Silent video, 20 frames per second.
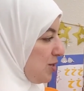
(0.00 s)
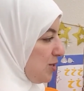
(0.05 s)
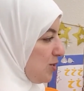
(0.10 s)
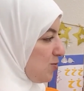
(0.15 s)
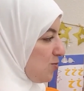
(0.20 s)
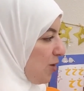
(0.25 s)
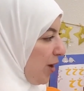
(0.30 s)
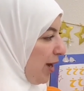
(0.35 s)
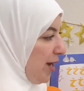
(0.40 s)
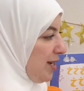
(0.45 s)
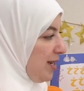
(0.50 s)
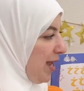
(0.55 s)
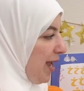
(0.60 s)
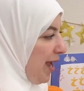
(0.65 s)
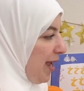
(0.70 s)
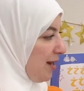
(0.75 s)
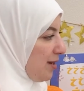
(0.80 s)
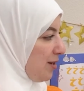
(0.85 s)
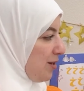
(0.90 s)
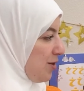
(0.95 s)
right
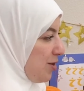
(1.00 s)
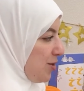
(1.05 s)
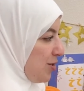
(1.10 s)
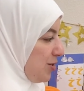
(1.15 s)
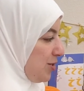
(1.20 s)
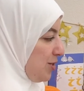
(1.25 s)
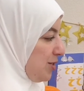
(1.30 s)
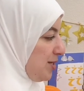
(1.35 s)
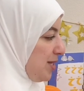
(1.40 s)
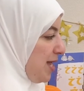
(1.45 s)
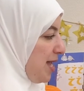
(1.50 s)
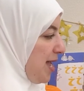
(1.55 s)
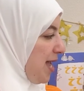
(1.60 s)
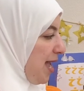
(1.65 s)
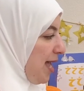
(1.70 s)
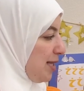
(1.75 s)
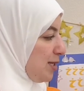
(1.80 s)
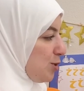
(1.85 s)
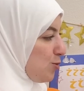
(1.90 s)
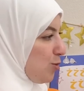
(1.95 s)
hand in hers
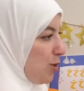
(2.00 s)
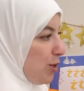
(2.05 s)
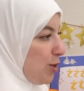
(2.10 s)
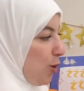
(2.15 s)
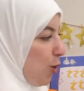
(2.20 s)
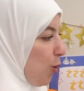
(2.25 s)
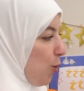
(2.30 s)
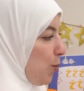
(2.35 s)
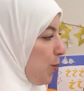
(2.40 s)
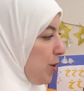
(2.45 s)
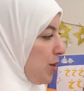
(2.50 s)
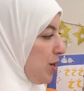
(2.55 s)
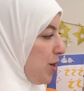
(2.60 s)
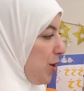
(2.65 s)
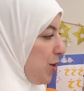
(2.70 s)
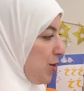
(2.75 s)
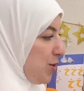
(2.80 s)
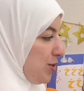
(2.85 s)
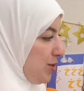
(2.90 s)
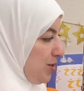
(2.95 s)
and spread open
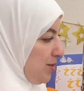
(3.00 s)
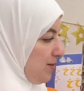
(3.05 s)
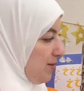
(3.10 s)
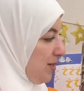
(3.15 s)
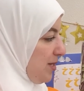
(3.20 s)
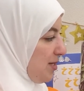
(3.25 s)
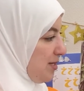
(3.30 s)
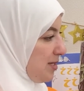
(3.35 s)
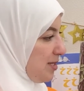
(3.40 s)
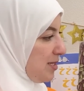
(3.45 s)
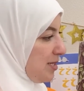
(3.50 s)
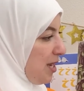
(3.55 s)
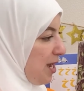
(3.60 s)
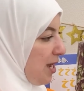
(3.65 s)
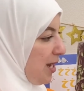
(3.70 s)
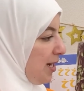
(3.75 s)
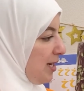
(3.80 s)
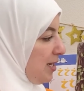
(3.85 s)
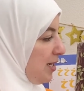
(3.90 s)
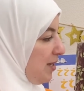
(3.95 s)
his
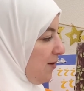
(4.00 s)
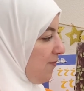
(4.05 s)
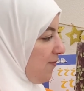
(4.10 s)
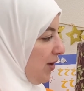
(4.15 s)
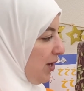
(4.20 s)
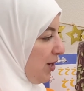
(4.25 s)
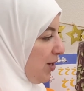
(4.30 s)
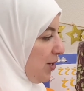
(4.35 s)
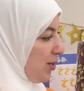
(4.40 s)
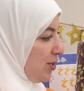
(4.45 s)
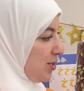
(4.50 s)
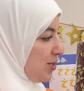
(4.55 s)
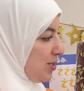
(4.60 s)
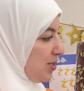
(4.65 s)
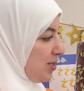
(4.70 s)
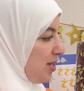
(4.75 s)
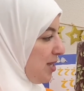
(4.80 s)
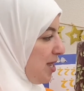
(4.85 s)
tiny fingers.